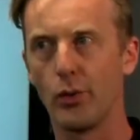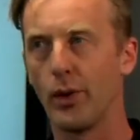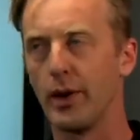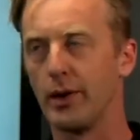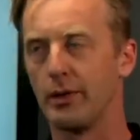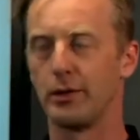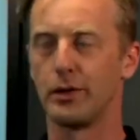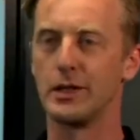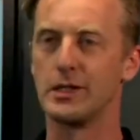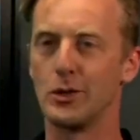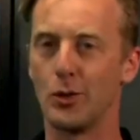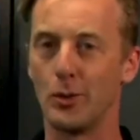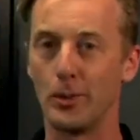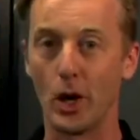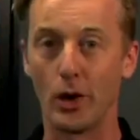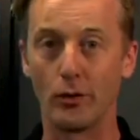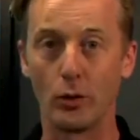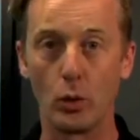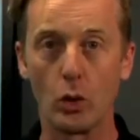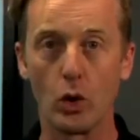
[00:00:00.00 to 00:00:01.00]
one of the things that will
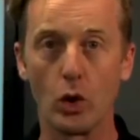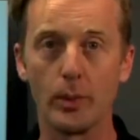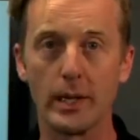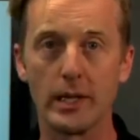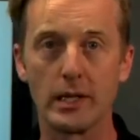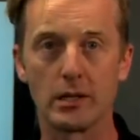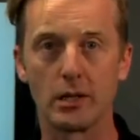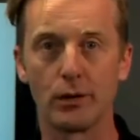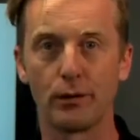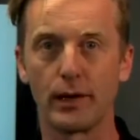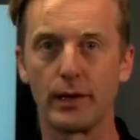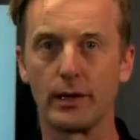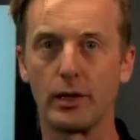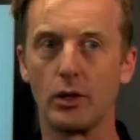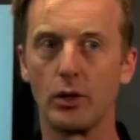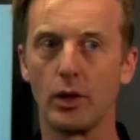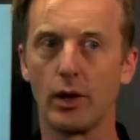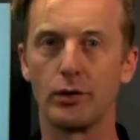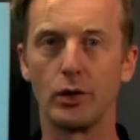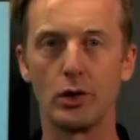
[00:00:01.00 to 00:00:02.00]
be overwhelming is the fact
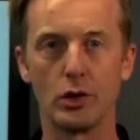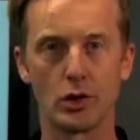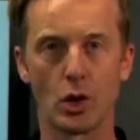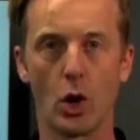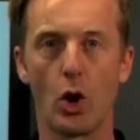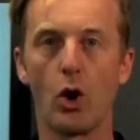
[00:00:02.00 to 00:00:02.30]
that you have to use